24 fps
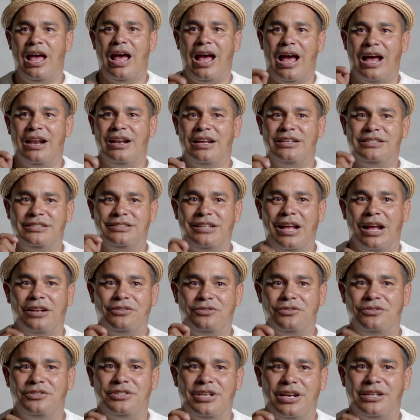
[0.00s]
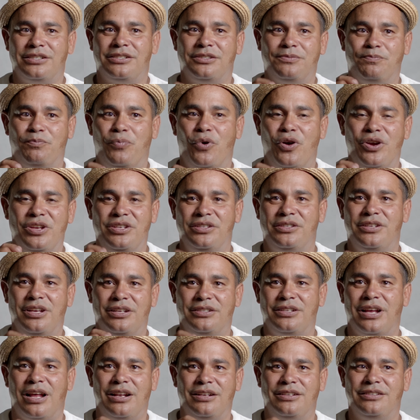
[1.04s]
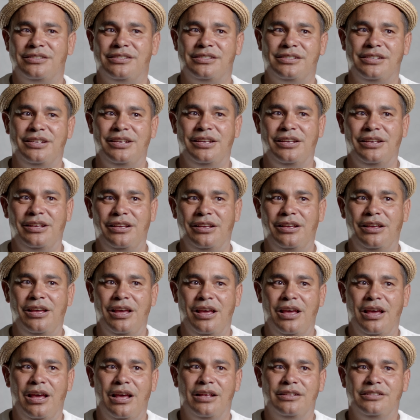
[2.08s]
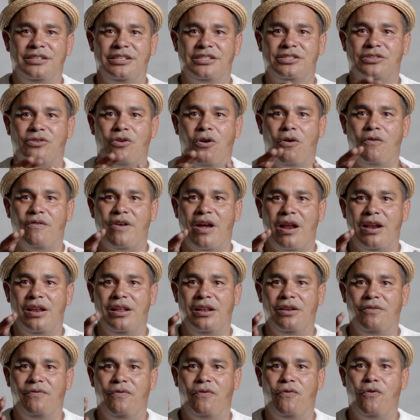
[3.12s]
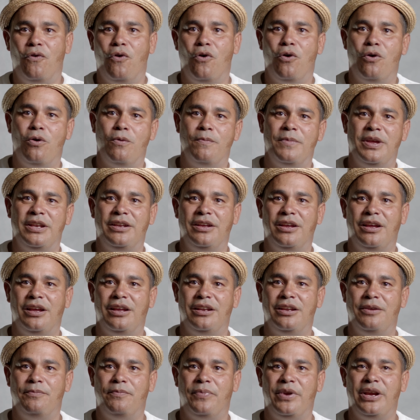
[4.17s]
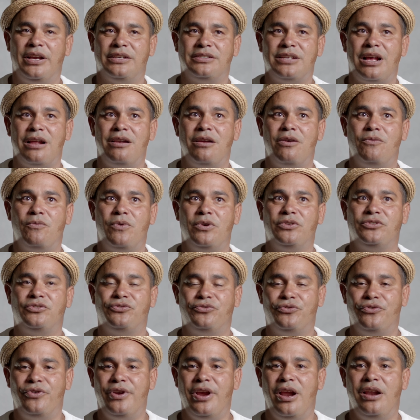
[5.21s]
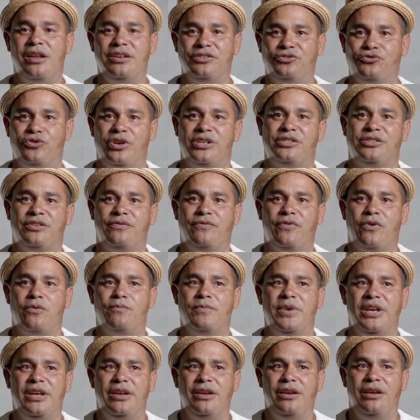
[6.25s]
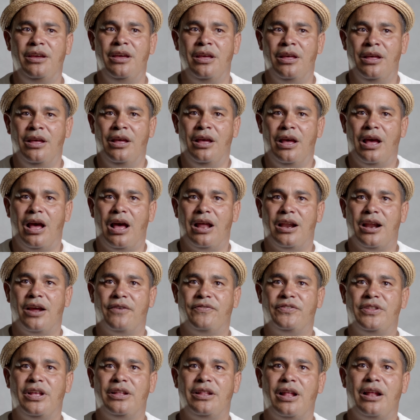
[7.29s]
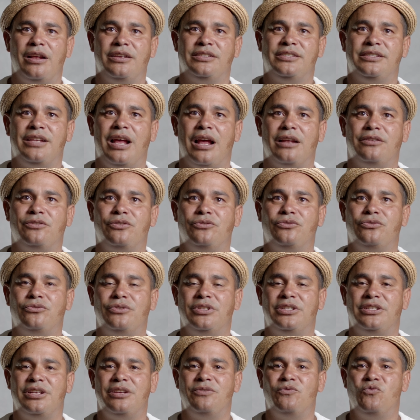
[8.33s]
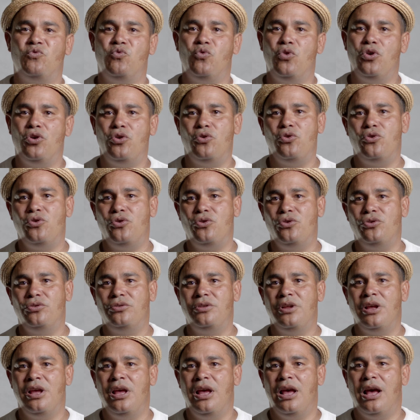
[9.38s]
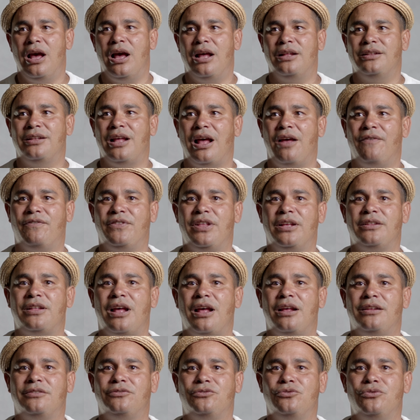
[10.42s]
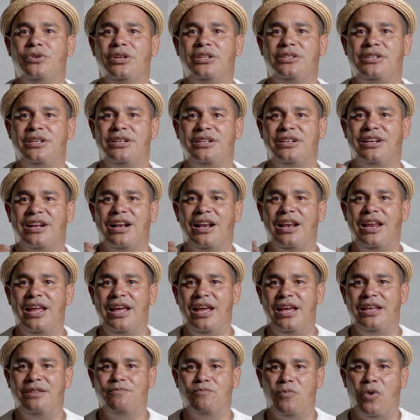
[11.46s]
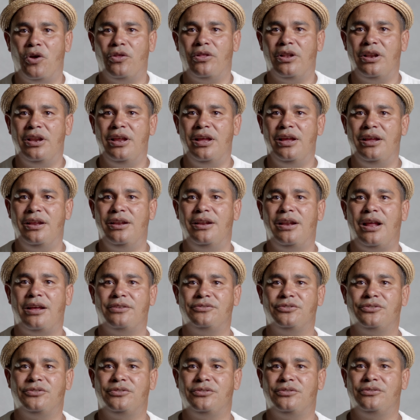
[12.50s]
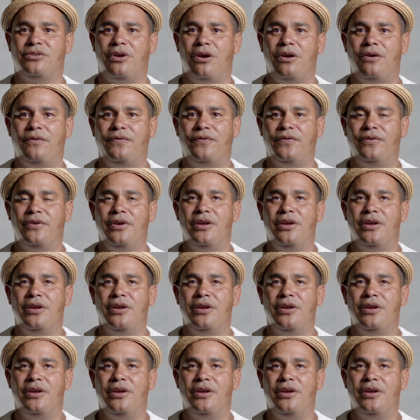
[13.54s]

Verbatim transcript: And I started to just point it and see discover a little form in the, in the bricks and it was really interesting for me. And after that, I started to do it in wood and after that, do it in clay modeling and stuff.